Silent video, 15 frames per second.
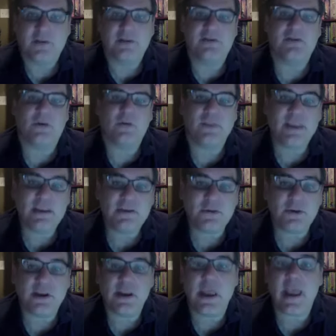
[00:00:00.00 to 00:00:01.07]
So these
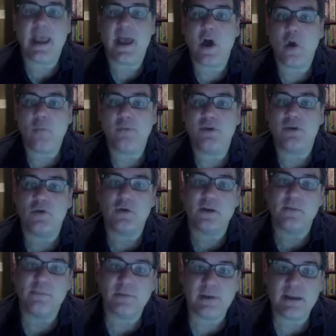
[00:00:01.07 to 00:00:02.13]
are going to help you
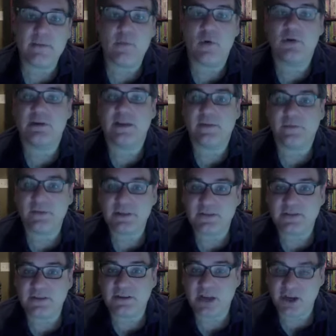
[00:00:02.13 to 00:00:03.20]
complete more levels
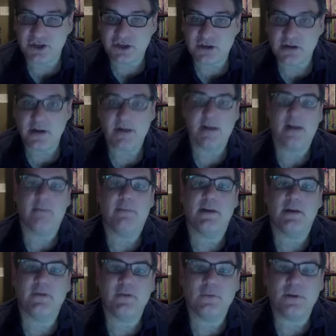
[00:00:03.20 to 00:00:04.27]
of the dungeon, but
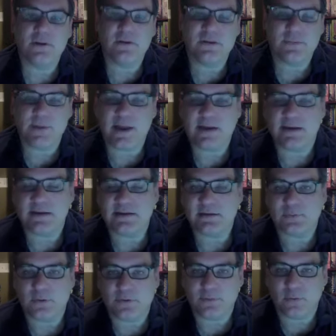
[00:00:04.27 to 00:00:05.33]
every one you spend
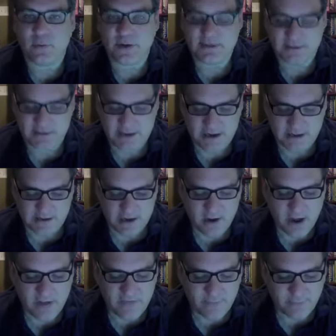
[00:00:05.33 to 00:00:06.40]
isn't worth points at the end. Now
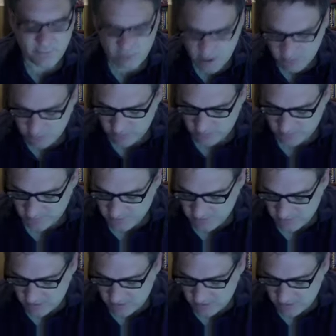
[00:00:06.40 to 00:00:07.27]
I have a problem.